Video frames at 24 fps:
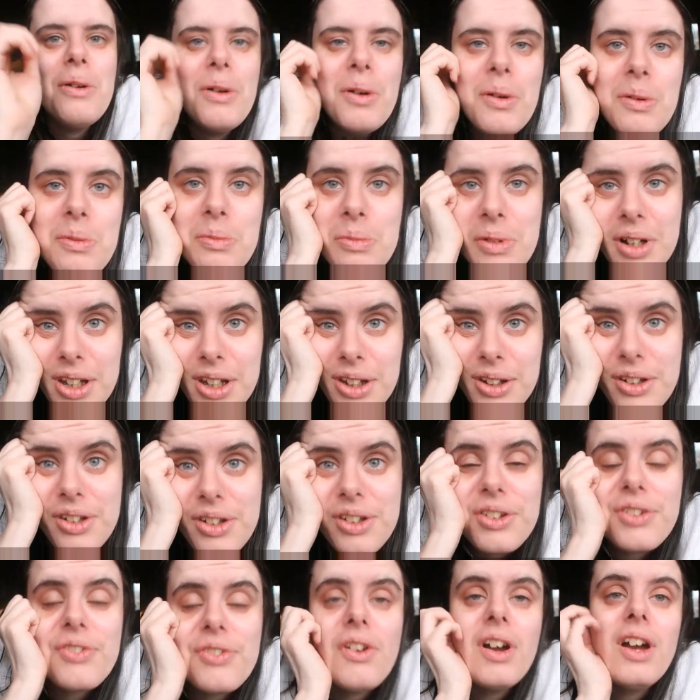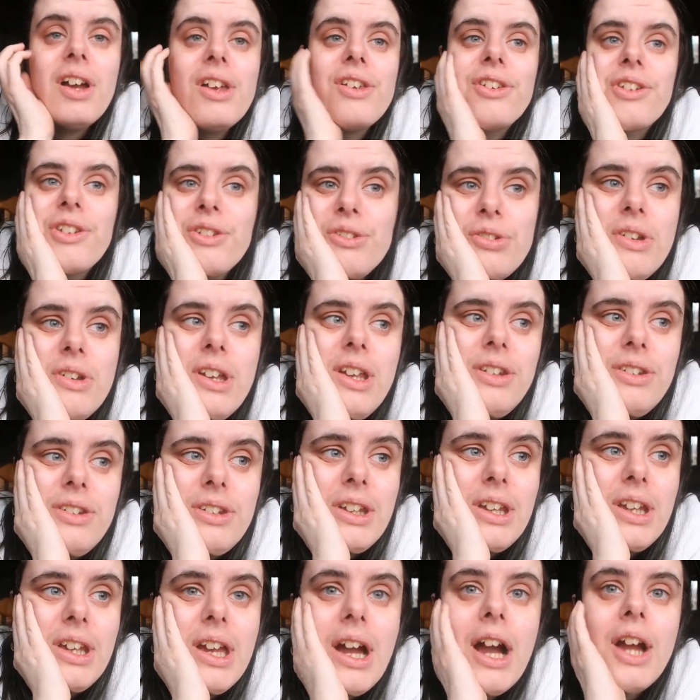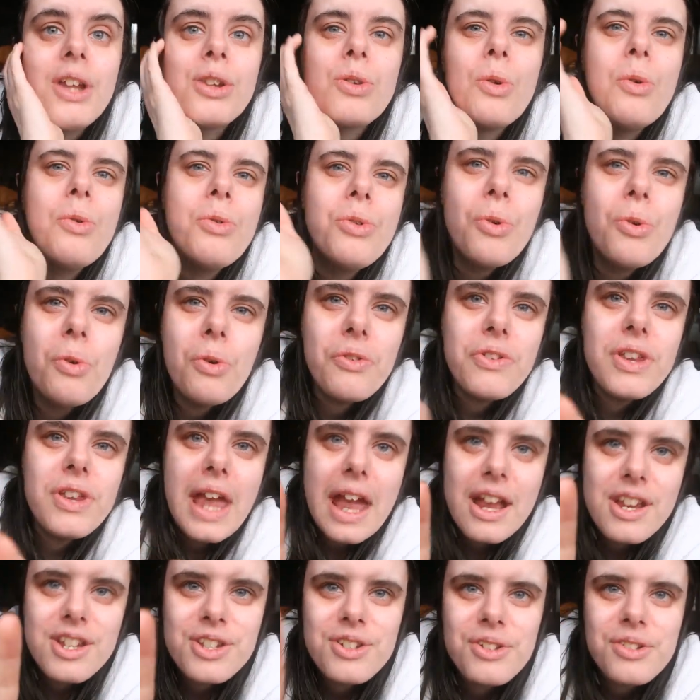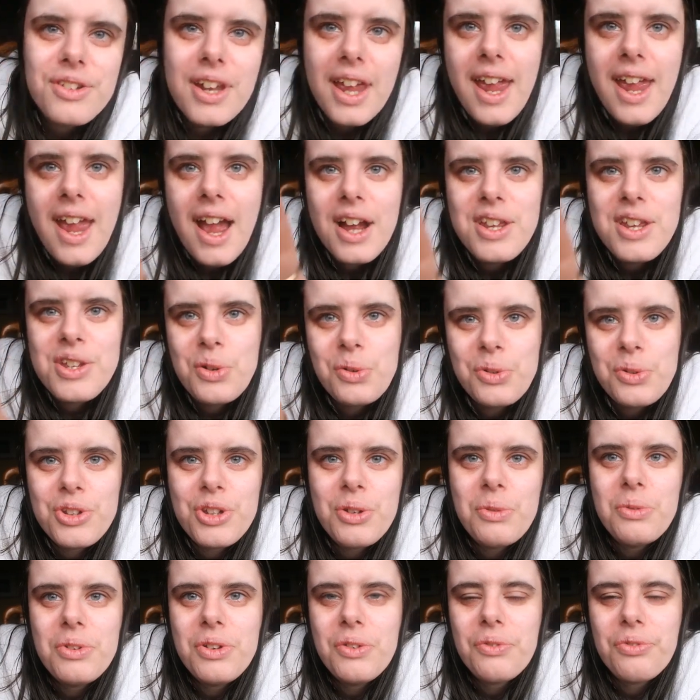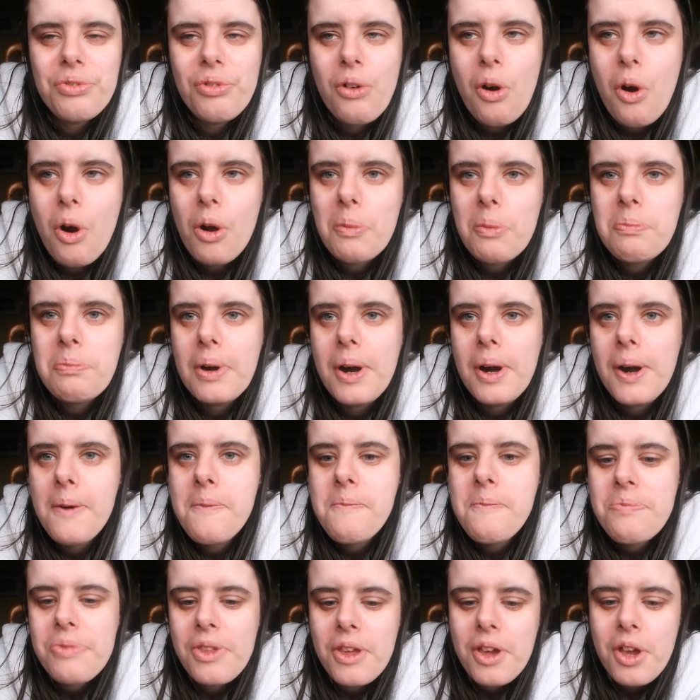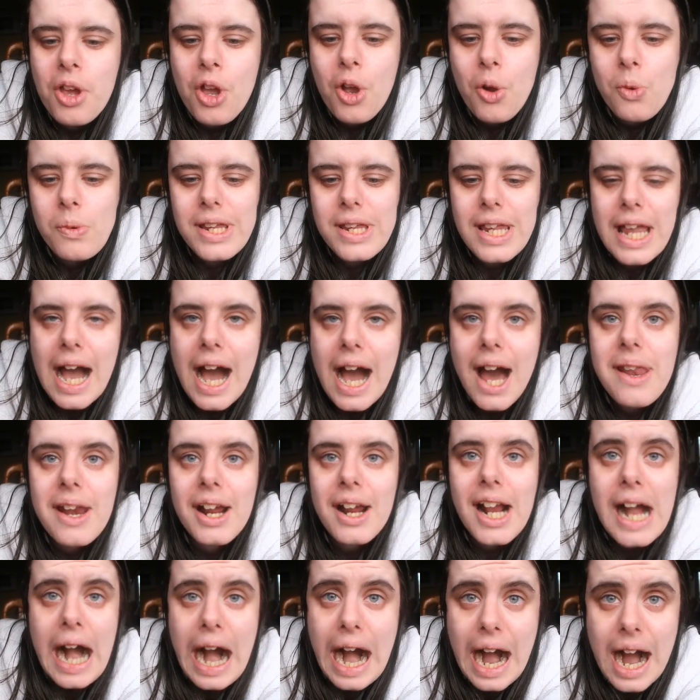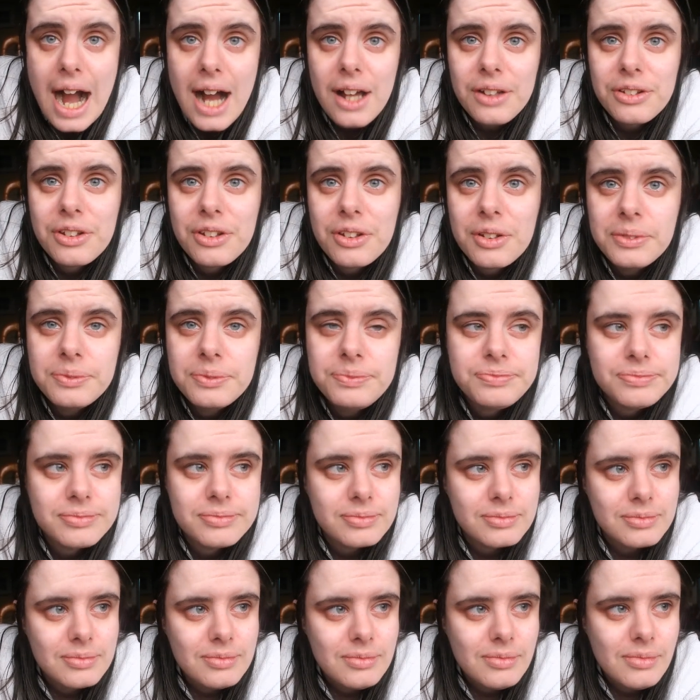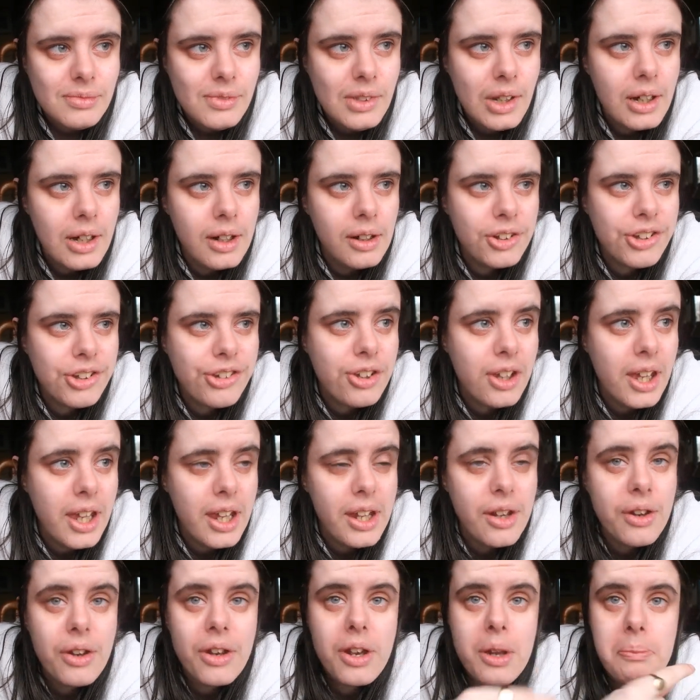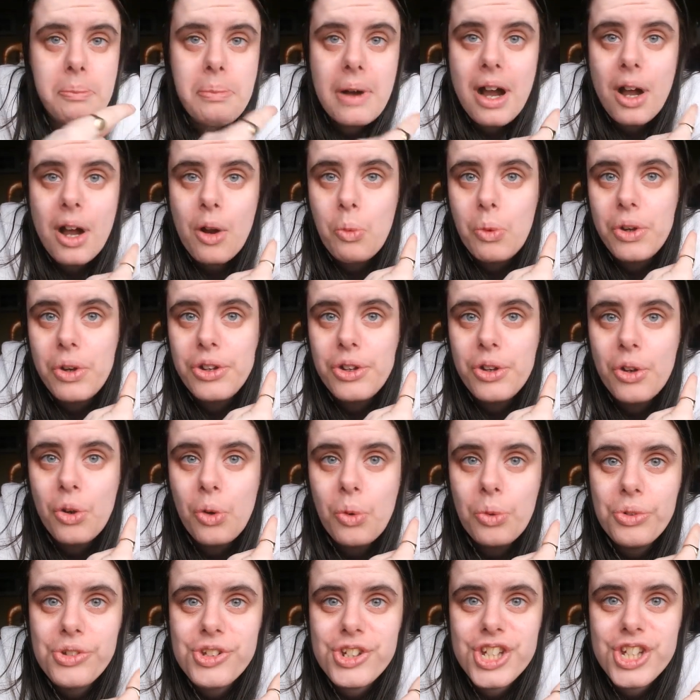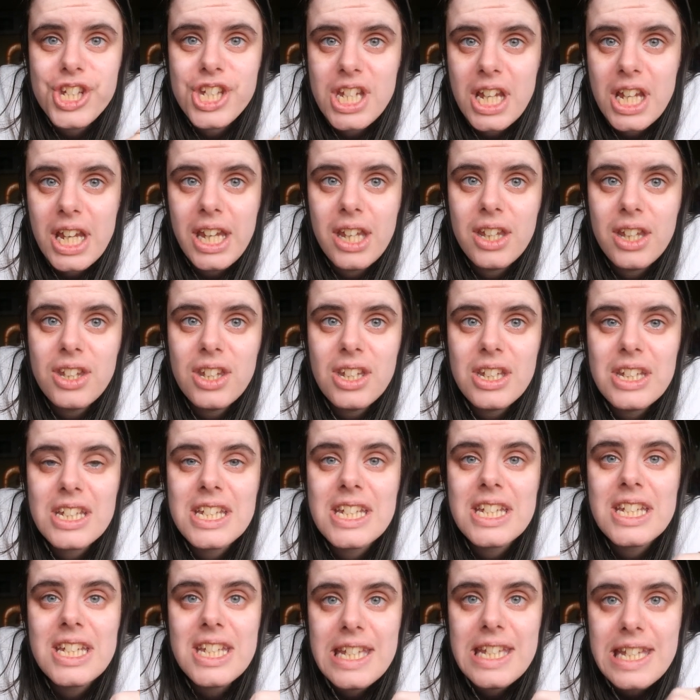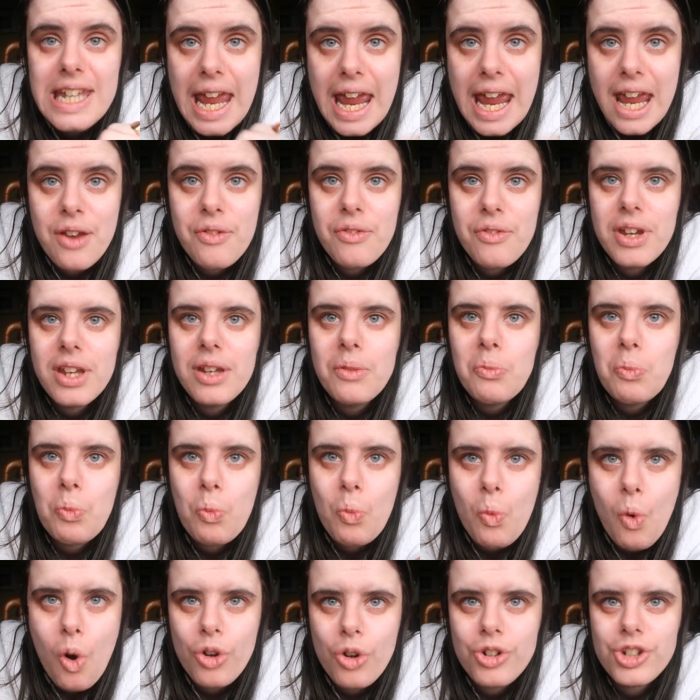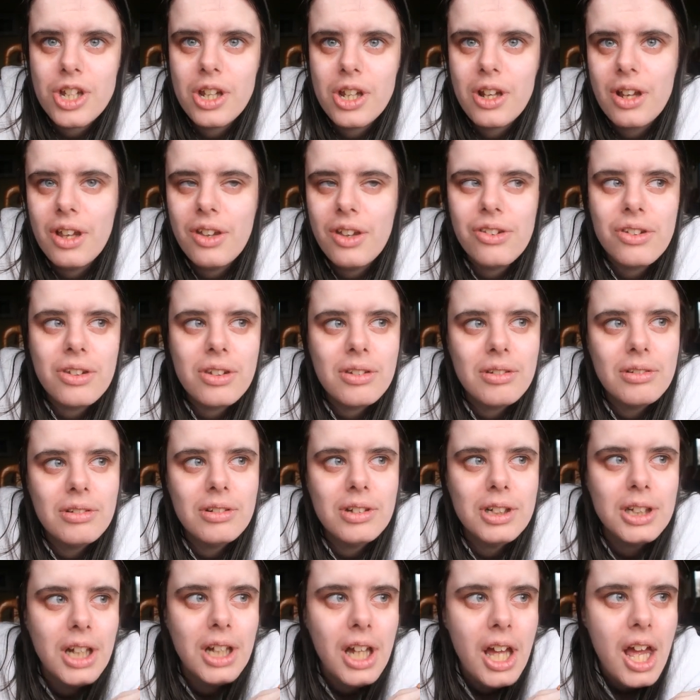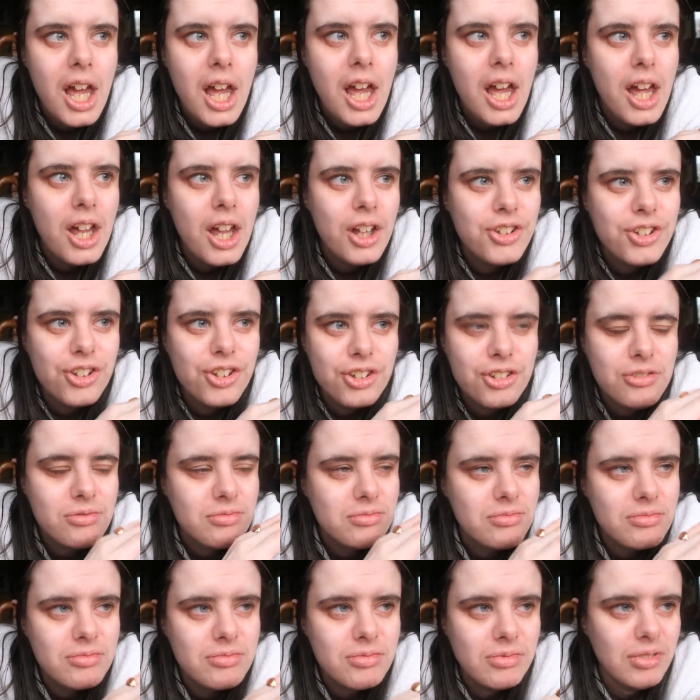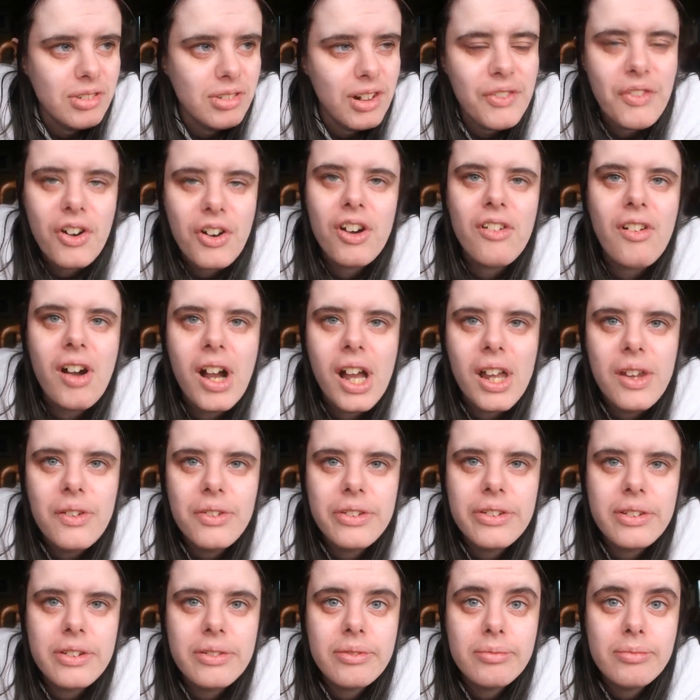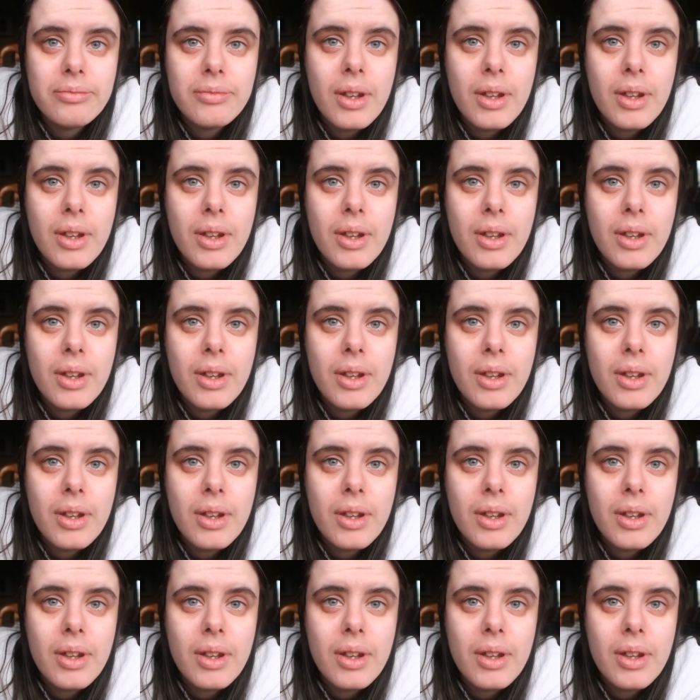Oh my goodness, that is crazy. I don't know if yesterday I told you in the vlog, but we had a cat sitting on the back window, just sitting, staring, watching us, just live our lives.